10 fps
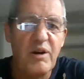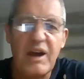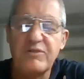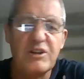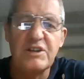I
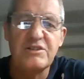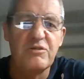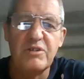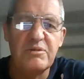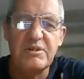have to
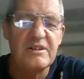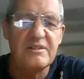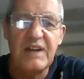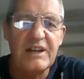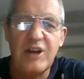disagree with you.
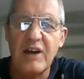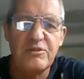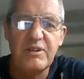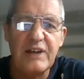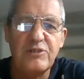They don't.
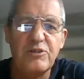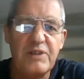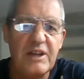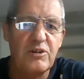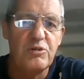They do
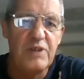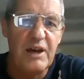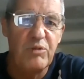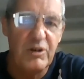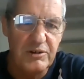that to who
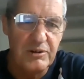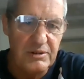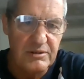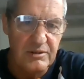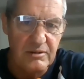they want to do
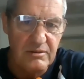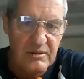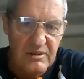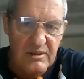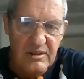it to,
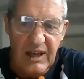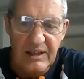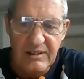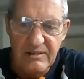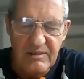
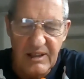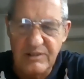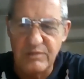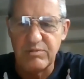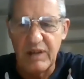and
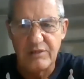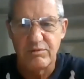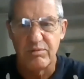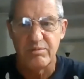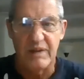
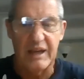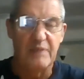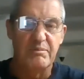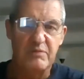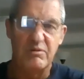it
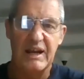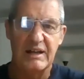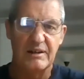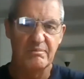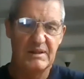can be
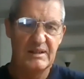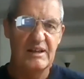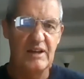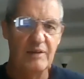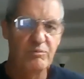random.
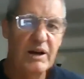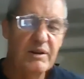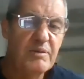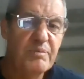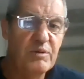And one
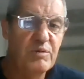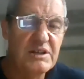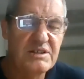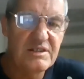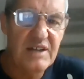of the
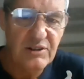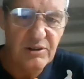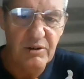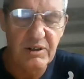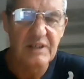reasons they
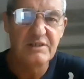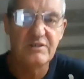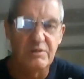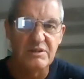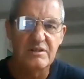do it is
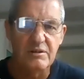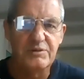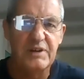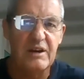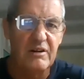to instill
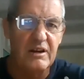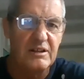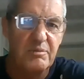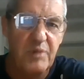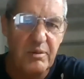terror in
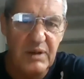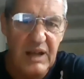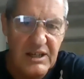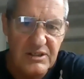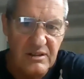the
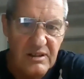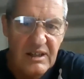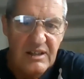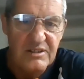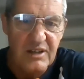population,
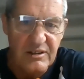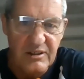so